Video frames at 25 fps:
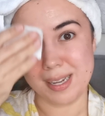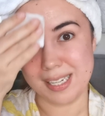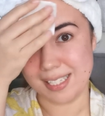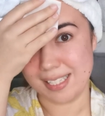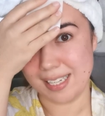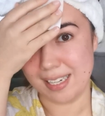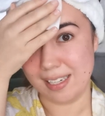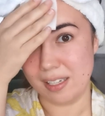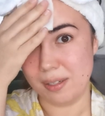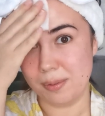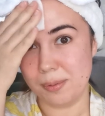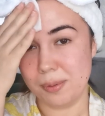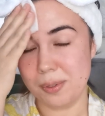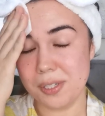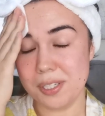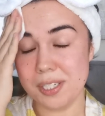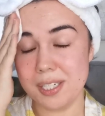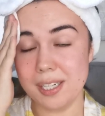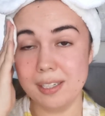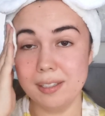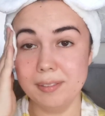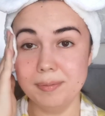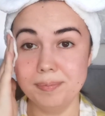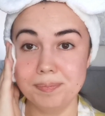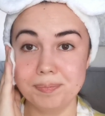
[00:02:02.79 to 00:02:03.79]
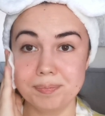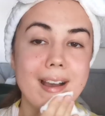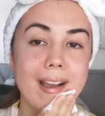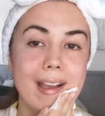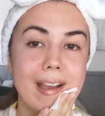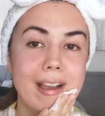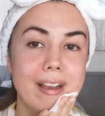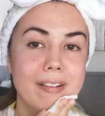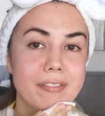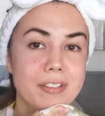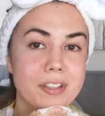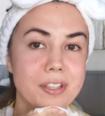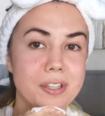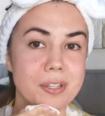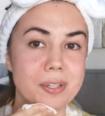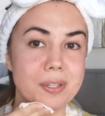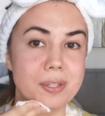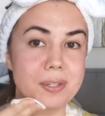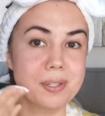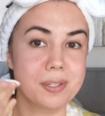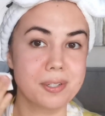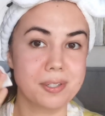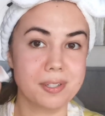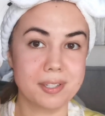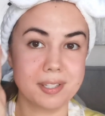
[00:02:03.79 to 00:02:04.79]
micellar water. I have
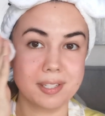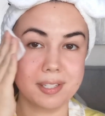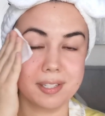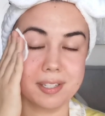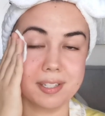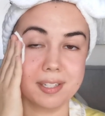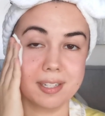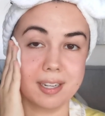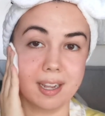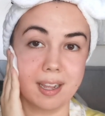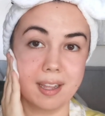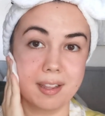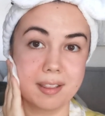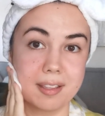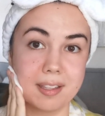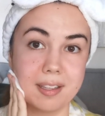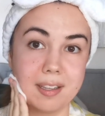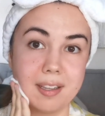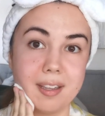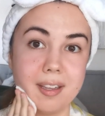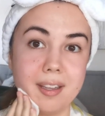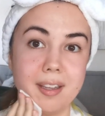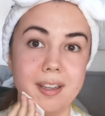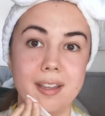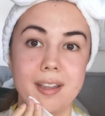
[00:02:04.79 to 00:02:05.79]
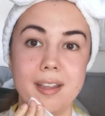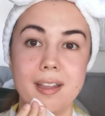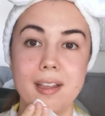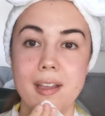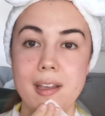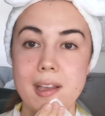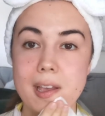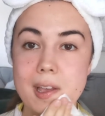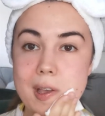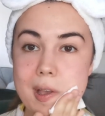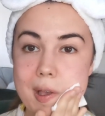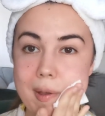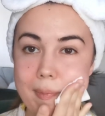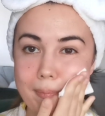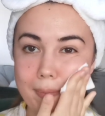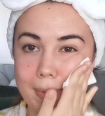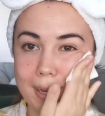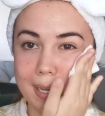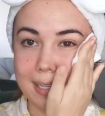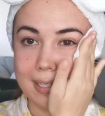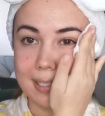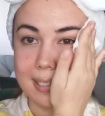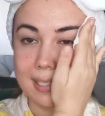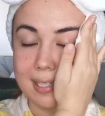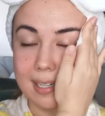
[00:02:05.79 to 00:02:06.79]
used other
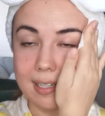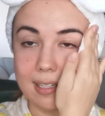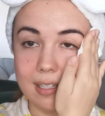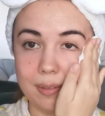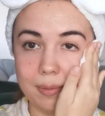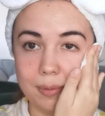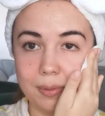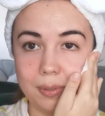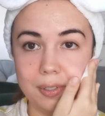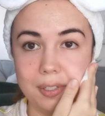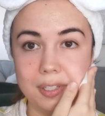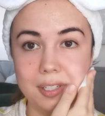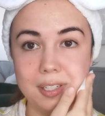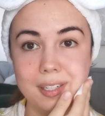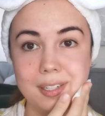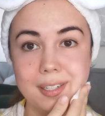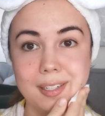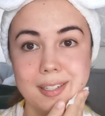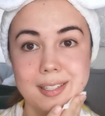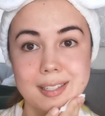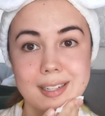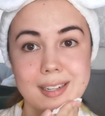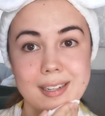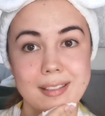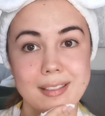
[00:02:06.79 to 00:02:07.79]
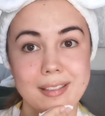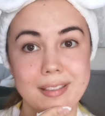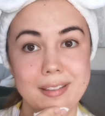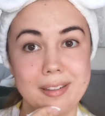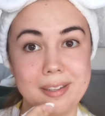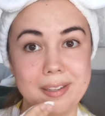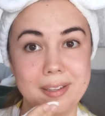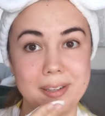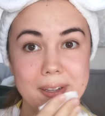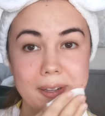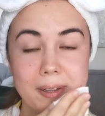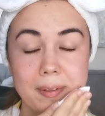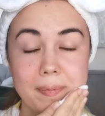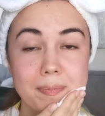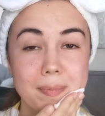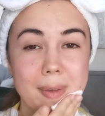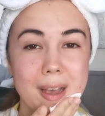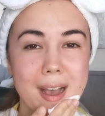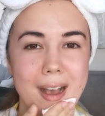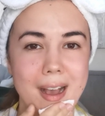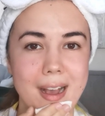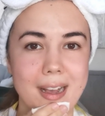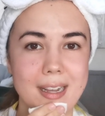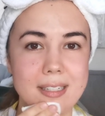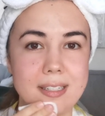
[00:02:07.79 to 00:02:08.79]
micellar waters in the
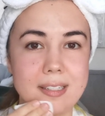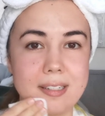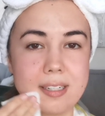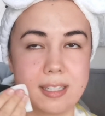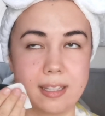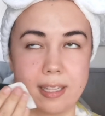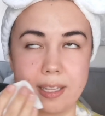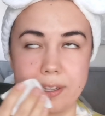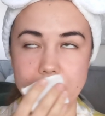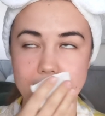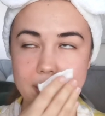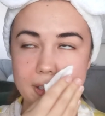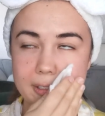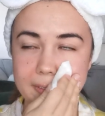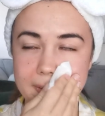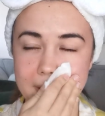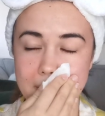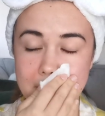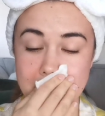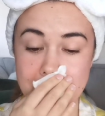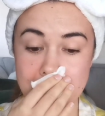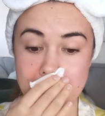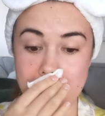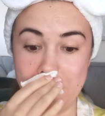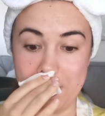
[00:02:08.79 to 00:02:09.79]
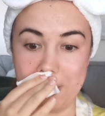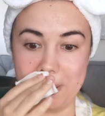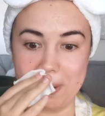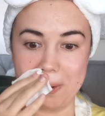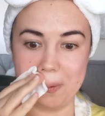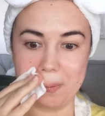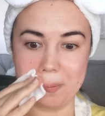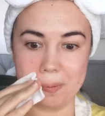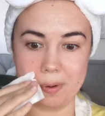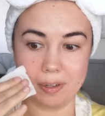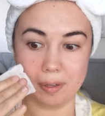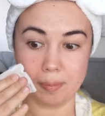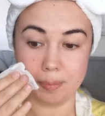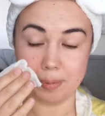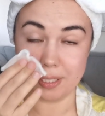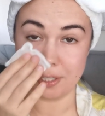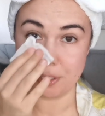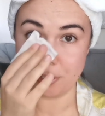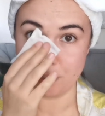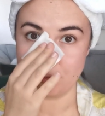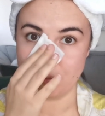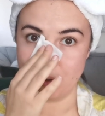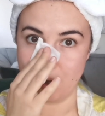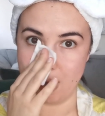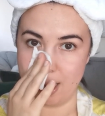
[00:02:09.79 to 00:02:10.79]
past and they all felt incredibly
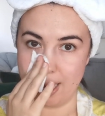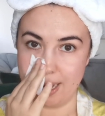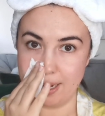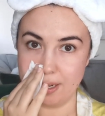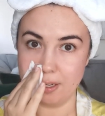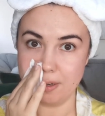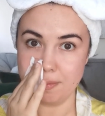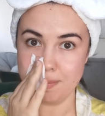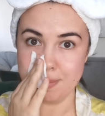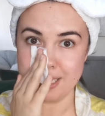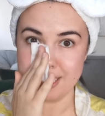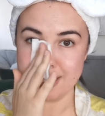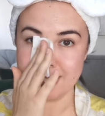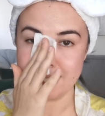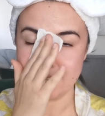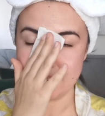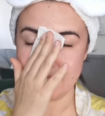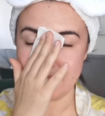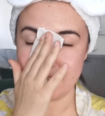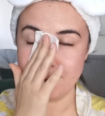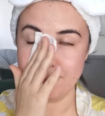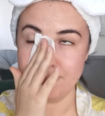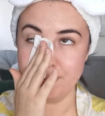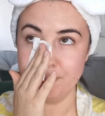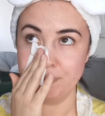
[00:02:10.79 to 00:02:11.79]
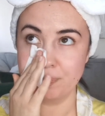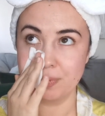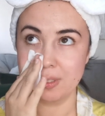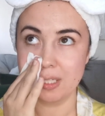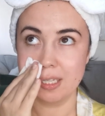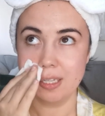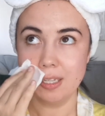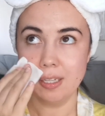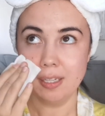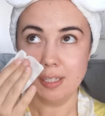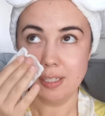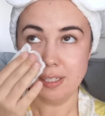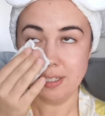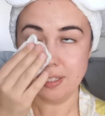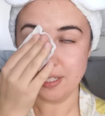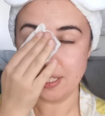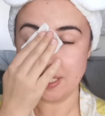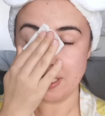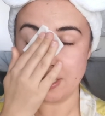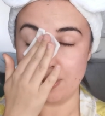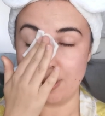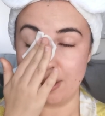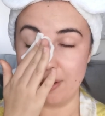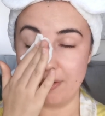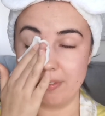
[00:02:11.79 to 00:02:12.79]
drying on my skin.
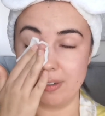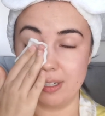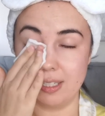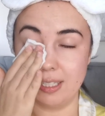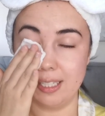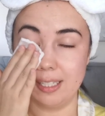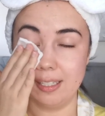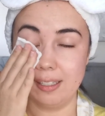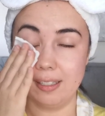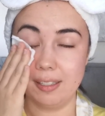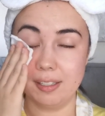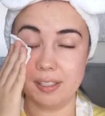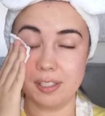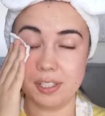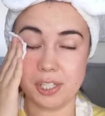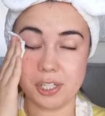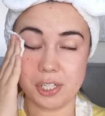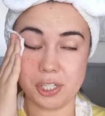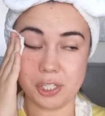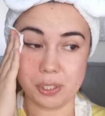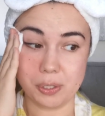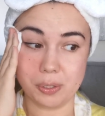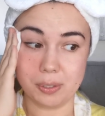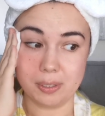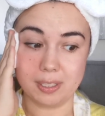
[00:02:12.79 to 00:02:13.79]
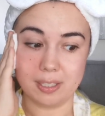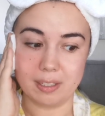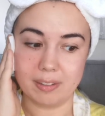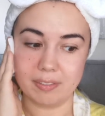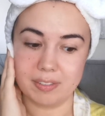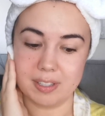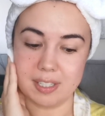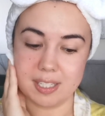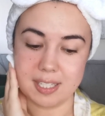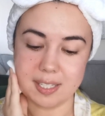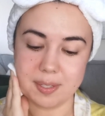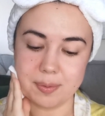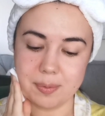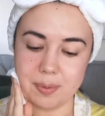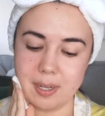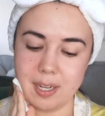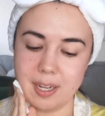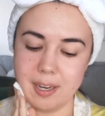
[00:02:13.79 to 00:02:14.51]
So I really do love this